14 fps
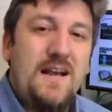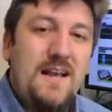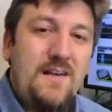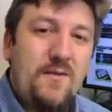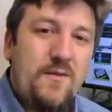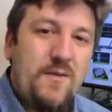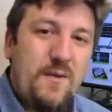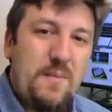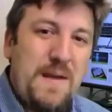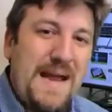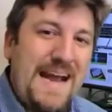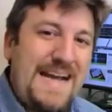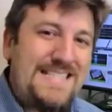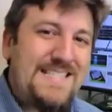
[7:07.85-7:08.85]
If the
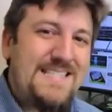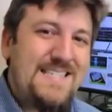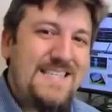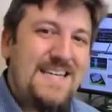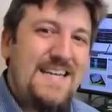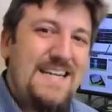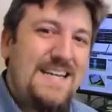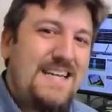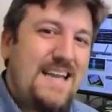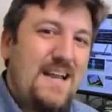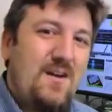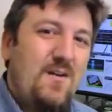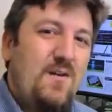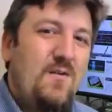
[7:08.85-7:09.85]
past is an
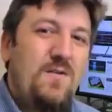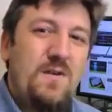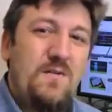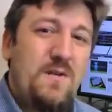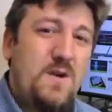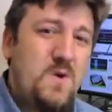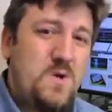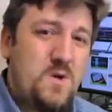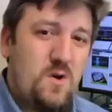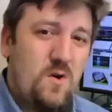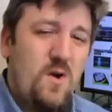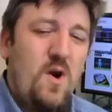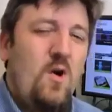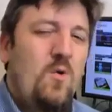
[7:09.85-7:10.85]
indicator of the
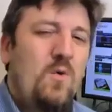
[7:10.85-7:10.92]
future,